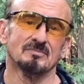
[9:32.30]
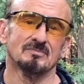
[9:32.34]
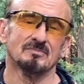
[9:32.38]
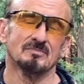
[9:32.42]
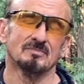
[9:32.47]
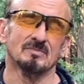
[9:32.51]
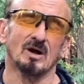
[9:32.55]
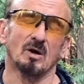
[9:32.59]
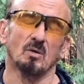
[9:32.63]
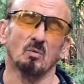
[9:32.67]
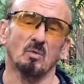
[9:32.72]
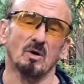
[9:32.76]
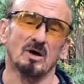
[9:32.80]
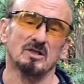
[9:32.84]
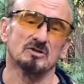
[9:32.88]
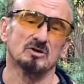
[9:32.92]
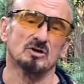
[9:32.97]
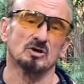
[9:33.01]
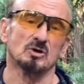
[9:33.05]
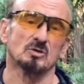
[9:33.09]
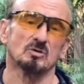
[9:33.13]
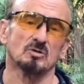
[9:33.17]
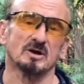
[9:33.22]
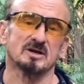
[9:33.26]
Now, whether
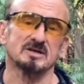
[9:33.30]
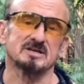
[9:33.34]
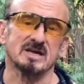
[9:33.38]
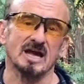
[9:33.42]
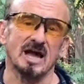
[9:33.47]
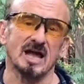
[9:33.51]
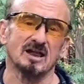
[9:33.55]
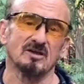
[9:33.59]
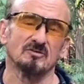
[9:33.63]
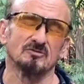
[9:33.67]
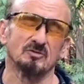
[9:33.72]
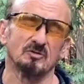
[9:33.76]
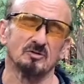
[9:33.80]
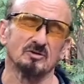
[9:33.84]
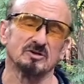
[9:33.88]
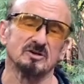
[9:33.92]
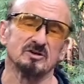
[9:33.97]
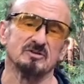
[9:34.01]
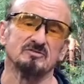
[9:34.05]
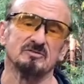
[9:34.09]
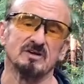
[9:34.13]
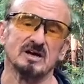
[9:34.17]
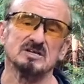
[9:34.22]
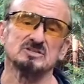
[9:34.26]
you're at California
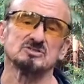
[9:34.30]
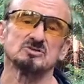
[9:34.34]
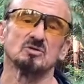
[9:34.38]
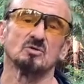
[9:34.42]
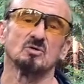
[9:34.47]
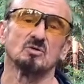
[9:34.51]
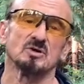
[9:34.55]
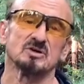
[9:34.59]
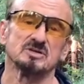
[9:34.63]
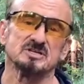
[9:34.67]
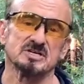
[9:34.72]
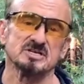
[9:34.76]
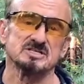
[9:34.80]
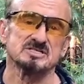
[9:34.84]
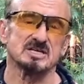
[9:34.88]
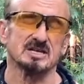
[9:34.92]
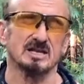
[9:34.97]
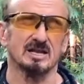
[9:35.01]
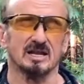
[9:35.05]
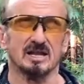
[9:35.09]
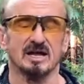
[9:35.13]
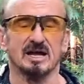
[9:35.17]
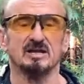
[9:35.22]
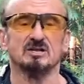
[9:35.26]
Adventure or
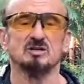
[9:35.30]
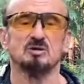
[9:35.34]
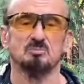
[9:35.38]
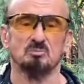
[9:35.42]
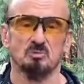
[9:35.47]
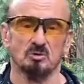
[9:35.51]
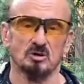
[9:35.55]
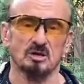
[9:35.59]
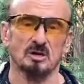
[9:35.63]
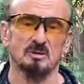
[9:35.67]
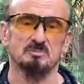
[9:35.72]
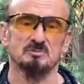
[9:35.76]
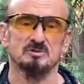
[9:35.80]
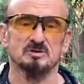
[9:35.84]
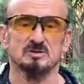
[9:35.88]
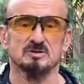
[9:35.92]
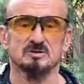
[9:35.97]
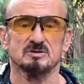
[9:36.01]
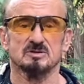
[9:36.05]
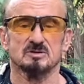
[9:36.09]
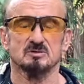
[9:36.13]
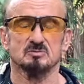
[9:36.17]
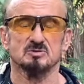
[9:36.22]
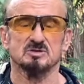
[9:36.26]
Disneyland, you pull up the
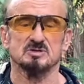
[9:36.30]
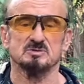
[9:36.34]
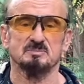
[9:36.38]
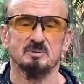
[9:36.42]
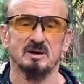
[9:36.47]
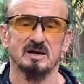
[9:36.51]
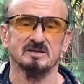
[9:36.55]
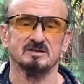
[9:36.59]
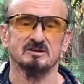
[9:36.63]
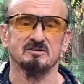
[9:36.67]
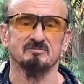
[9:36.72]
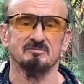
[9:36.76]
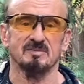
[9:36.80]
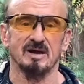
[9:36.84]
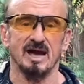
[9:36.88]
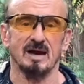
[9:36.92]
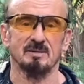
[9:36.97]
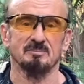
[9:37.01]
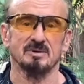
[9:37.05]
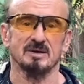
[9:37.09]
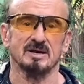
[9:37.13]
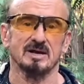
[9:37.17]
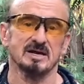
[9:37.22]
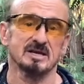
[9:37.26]
respective map,
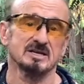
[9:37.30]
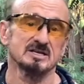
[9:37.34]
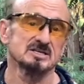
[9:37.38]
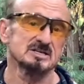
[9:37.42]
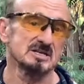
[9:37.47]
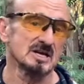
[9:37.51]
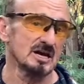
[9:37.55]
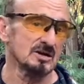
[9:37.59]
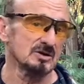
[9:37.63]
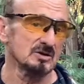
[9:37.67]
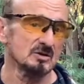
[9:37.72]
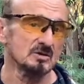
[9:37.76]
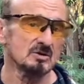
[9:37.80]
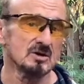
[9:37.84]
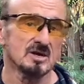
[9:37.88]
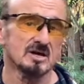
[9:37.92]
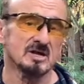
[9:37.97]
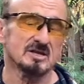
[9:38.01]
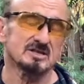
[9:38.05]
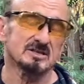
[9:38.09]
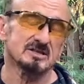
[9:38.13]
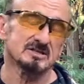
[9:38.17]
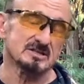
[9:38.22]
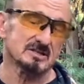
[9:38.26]
and I can tell you
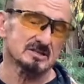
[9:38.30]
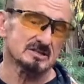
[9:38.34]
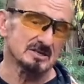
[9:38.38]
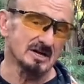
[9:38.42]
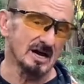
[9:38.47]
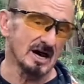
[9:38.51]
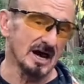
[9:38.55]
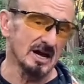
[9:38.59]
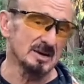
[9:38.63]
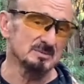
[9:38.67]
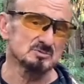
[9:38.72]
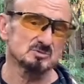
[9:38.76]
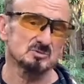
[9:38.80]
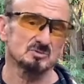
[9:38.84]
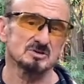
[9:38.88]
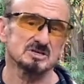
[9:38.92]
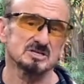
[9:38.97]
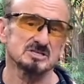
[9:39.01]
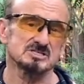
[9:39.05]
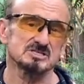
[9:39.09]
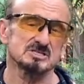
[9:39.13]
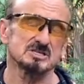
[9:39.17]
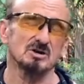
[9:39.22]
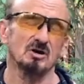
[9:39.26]
that the times were
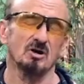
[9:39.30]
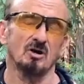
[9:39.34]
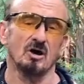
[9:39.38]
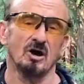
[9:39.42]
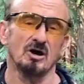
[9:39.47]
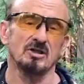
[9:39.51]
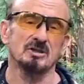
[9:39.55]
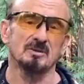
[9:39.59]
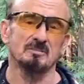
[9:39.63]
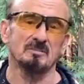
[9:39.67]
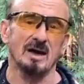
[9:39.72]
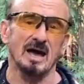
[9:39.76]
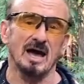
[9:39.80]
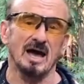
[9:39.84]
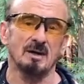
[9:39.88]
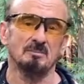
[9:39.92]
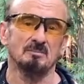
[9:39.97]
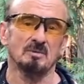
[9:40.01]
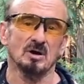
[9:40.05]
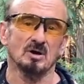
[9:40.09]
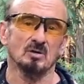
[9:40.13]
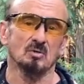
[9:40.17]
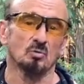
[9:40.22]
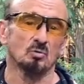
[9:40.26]
listed on the map
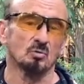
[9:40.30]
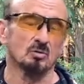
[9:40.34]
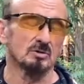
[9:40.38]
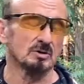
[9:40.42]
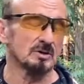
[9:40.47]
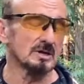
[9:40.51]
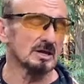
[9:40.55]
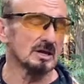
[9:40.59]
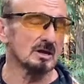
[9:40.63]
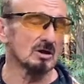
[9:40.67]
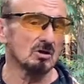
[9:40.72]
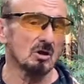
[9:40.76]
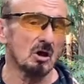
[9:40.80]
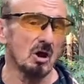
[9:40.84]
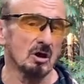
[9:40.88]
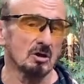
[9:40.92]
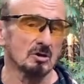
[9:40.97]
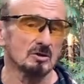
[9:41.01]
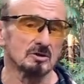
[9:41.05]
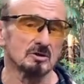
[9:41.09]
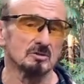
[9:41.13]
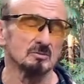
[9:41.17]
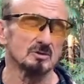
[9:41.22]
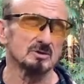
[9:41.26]
were a little
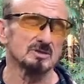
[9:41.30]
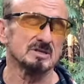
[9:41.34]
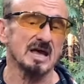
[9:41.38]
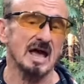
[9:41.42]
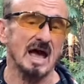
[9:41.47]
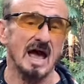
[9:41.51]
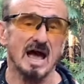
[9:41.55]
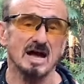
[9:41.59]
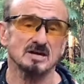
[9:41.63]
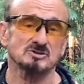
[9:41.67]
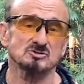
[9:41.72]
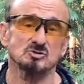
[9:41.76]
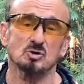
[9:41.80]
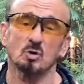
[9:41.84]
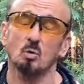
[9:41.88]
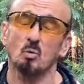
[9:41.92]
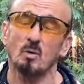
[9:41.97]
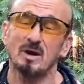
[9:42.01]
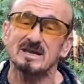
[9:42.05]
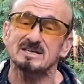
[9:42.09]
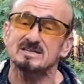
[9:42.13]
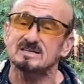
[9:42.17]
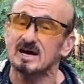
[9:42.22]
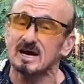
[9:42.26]
longer than what the actual
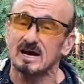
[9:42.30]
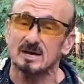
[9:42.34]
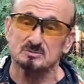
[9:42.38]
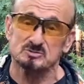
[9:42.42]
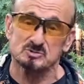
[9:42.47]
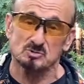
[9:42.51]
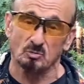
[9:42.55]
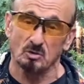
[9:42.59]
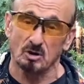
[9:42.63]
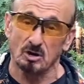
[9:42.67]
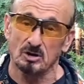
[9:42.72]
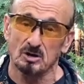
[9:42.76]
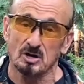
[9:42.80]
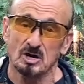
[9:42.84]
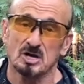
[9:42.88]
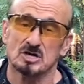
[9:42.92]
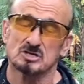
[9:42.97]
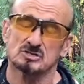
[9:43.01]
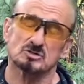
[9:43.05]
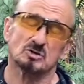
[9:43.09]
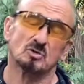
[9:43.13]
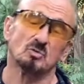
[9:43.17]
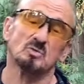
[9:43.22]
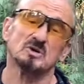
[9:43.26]
wait times were.
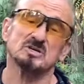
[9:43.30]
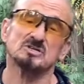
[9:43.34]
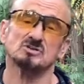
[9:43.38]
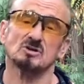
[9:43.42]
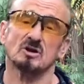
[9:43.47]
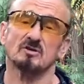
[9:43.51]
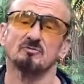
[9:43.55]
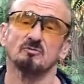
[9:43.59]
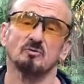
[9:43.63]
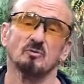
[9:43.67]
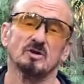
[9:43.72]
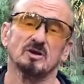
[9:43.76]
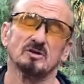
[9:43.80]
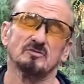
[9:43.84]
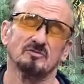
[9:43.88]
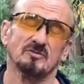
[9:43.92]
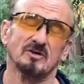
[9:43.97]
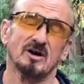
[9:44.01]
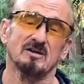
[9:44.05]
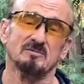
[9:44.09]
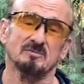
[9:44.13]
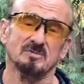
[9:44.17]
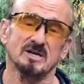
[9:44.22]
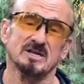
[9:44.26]
So we saw
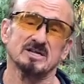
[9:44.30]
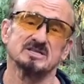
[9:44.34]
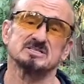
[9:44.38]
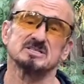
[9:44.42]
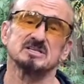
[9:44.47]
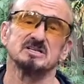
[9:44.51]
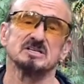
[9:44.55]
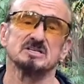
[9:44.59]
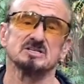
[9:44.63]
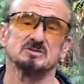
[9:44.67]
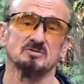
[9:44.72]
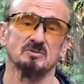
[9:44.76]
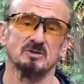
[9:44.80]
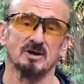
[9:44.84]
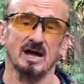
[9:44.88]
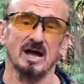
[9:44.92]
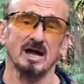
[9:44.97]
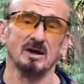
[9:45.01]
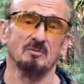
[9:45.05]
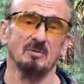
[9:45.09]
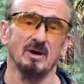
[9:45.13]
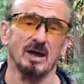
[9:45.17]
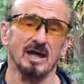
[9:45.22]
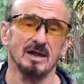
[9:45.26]
45 minutes, at least when I
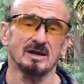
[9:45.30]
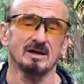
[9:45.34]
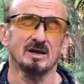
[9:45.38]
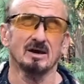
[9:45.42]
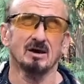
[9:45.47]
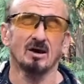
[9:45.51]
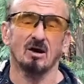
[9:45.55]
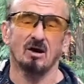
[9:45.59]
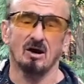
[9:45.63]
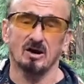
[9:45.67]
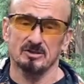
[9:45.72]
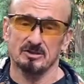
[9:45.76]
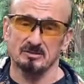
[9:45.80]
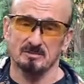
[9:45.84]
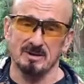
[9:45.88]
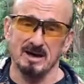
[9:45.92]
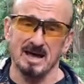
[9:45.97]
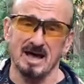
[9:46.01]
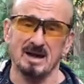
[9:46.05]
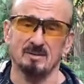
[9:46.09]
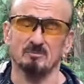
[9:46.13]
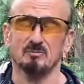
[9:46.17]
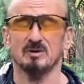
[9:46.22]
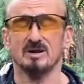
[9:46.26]
went. On the
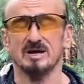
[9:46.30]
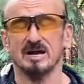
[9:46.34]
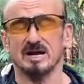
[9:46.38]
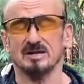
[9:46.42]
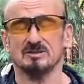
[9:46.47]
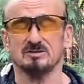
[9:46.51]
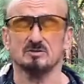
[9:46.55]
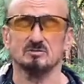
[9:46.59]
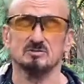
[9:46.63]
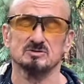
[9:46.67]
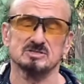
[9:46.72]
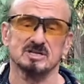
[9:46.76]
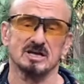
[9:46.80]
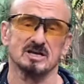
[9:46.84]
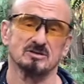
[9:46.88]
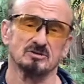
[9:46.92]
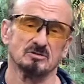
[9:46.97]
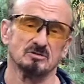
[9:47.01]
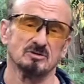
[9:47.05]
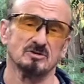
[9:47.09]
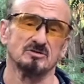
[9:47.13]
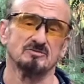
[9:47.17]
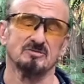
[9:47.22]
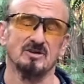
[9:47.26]
map, we got there was like
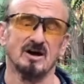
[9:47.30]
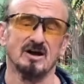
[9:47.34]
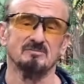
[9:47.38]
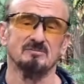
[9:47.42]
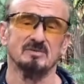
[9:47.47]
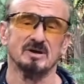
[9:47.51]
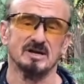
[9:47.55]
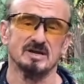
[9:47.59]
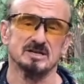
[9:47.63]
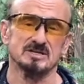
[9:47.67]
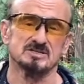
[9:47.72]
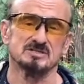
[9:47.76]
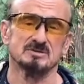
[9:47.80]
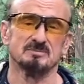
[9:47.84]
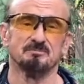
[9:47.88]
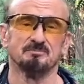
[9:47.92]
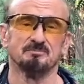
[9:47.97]
35 minutes.